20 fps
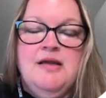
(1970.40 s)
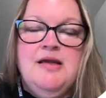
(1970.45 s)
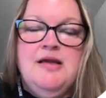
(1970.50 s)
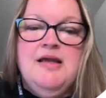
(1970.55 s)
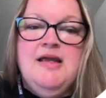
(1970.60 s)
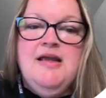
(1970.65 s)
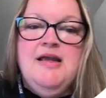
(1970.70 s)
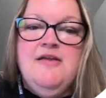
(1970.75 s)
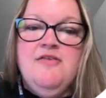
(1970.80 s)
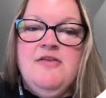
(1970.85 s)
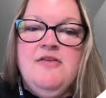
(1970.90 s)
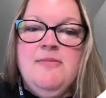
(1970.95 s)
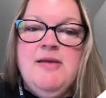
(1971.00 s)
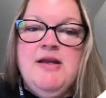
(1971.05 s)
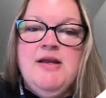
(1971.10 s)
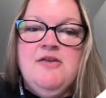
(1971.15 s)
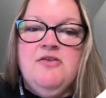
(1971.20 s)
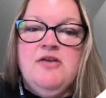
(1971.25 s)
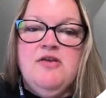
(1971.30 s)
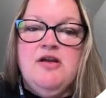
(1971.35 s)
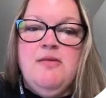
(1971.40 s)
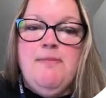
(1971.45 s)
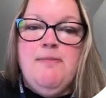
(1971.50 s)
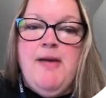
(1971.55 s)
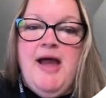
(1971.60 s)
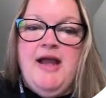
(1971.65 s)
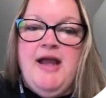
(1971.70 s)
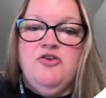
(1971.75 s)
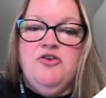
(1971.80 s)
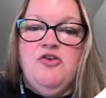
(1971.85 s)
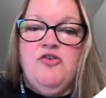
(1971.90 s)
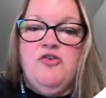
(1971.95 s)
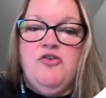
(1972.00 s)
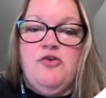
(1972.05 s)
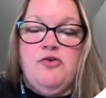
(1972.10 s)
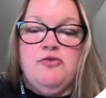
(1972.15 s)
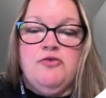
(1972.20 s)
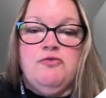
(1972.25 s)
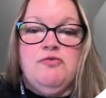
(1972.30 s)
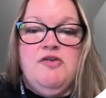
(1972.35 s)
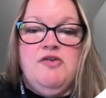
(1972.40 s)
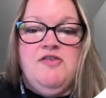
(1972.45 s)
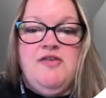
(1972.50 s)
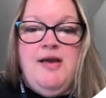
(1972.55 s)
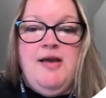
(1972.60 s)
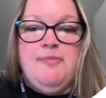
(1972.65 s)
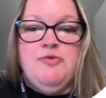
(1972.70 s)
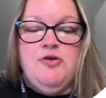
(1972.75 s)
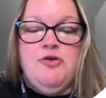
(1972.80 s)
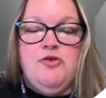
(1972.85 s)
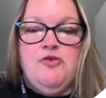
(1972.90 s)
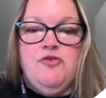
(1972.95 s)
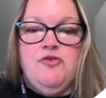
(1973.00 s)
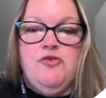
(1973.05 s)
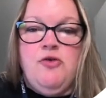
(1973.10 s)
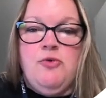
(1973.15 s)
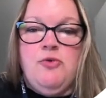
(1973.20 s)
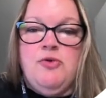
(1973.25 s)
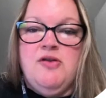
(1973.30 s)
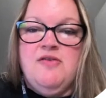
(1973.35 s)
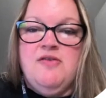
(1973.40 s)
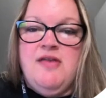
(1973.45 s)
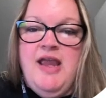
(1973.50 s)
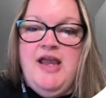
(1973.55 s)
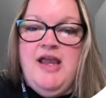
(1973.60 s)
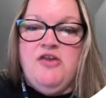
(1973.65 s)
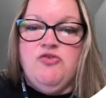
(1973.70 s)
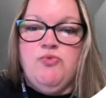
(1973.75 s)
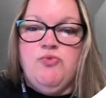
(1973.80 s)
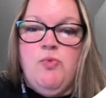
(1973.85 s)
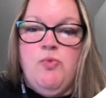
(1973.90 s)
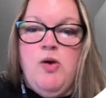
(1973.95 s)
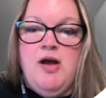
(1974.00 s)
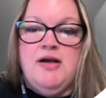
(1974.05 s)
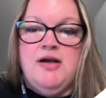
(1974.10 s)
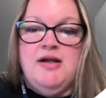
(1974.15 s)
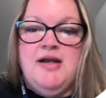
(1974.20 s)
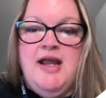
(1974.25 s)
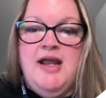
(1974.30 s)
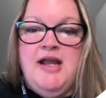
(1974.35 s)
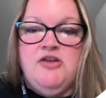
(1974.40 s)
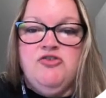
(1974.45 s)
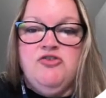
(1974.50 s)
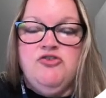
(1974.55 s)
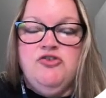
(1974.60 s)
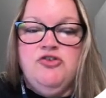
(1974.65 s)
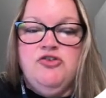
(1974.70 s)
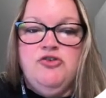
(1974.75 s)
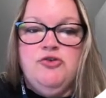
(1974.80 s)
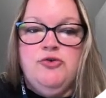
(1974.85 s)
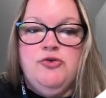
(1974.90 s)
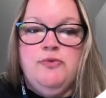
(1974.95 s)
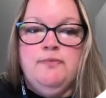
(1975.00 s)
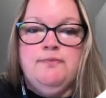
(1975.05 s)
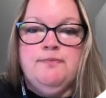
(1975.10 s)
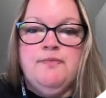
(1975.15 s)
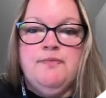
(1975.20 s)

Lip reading: Histamine is going to bind to certain receptors known as H1 and H2.